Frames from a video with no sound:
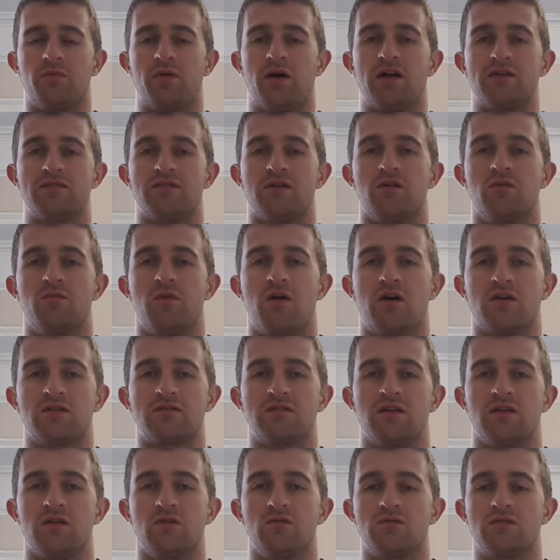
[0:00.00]
to pass any
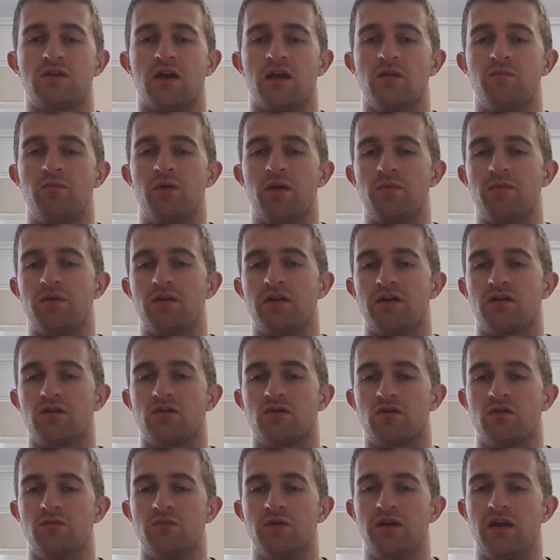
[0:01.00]
marks on those kind of people that are
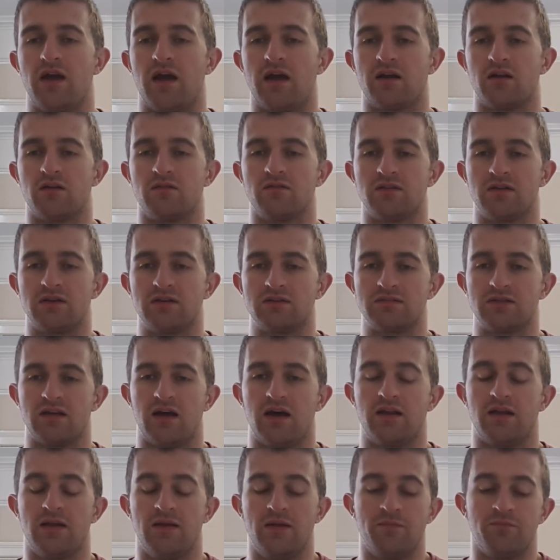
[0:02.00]
going to be negative and things
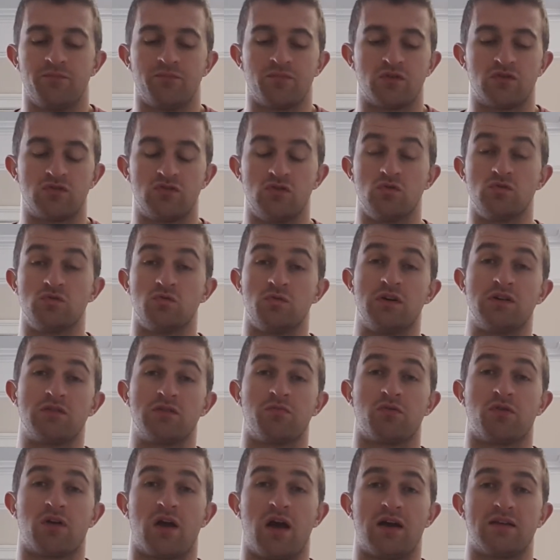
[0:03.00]
like that. There's loads of ways
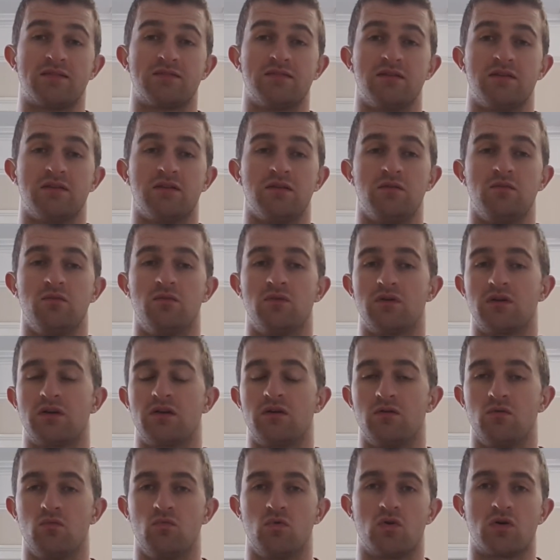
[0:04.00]
of progressing it. You
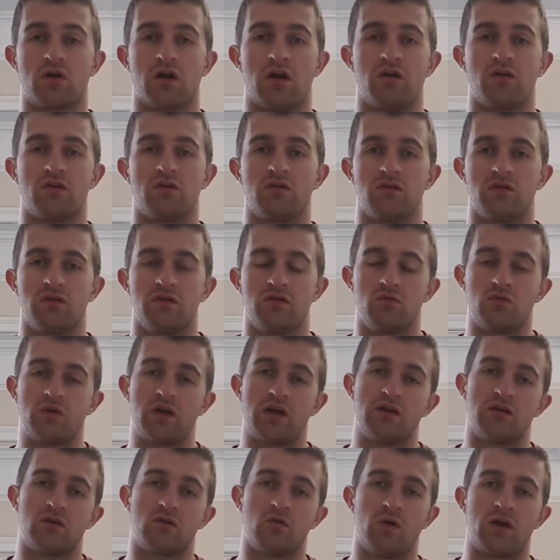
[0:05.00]
can work out, you know,
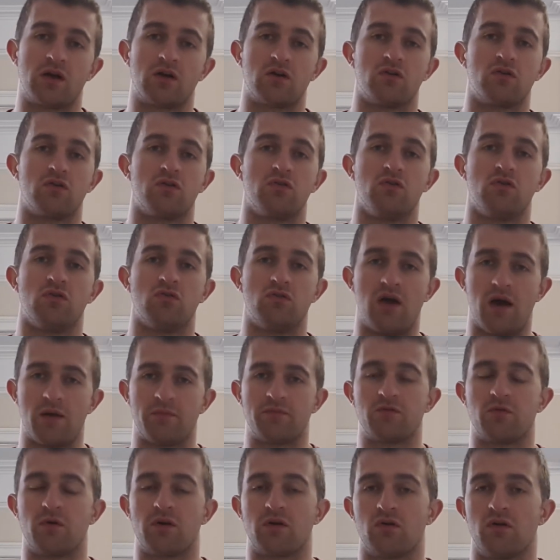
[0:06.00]
kind of quicker, do your
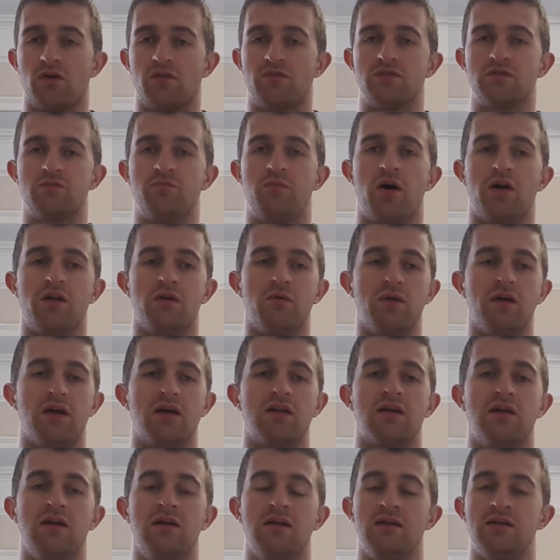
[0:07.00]
reps quicker if it's body
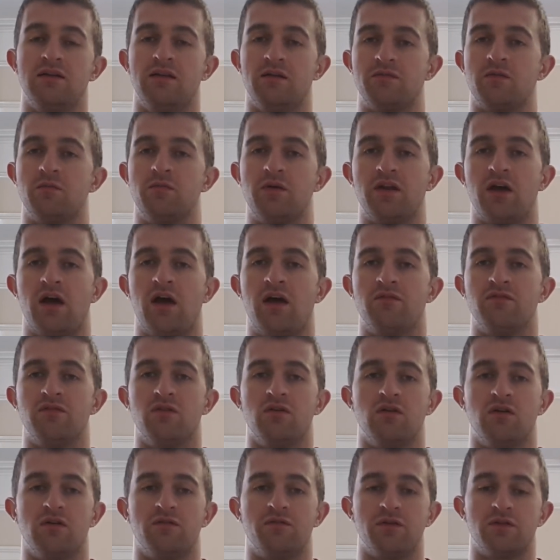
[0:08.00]
weight, lift a bit
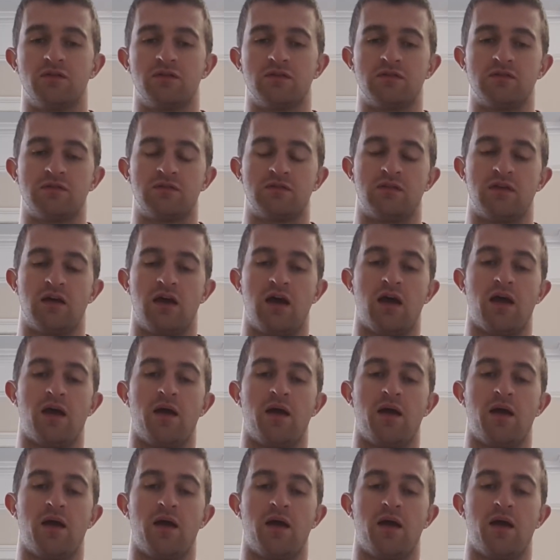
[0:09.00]
heavier if it's